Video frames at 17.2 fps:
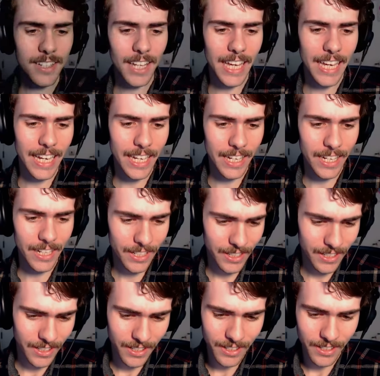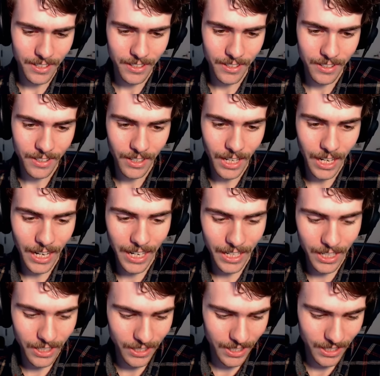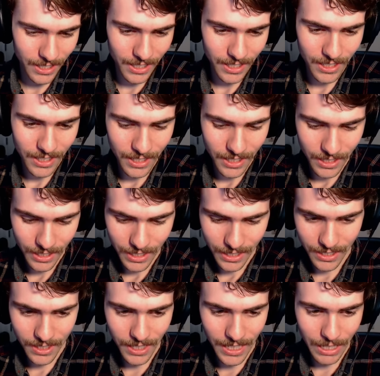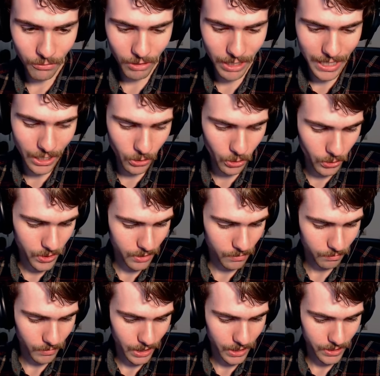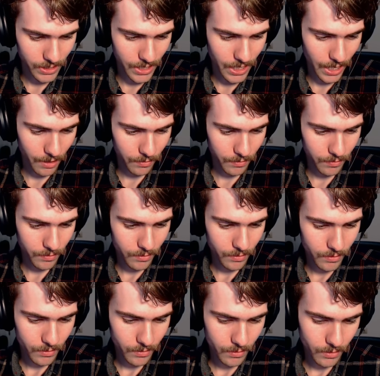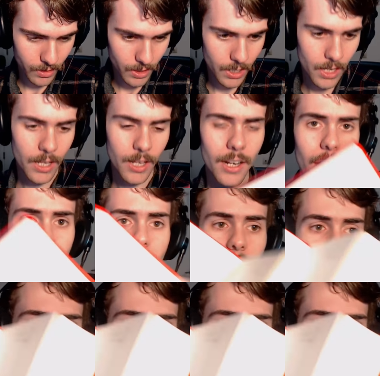like. I, it's like really awesome and stuff. Look,